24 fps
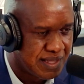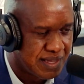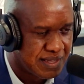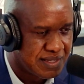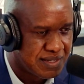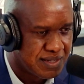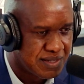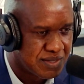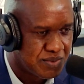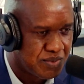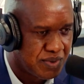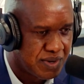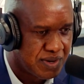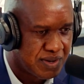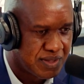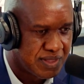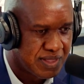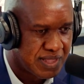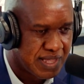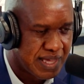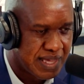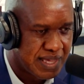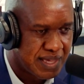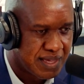I just want
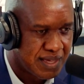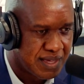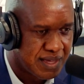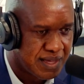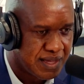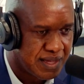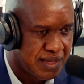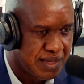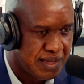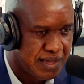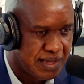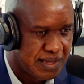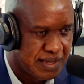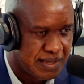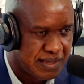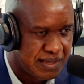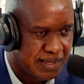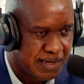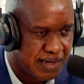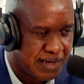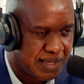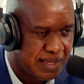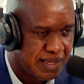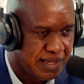to thank uh,
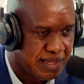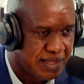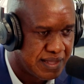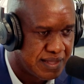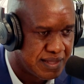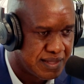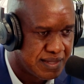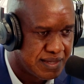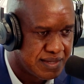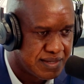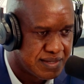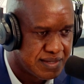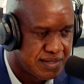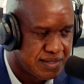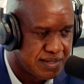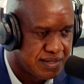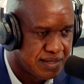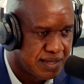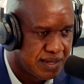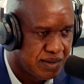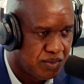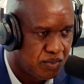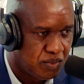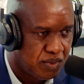Elaine, this
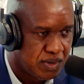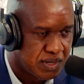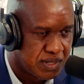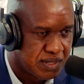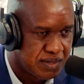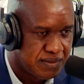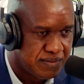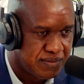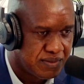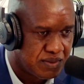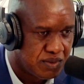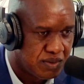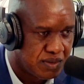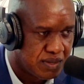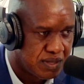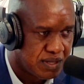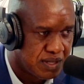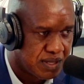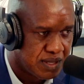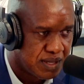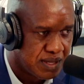uh, wonderful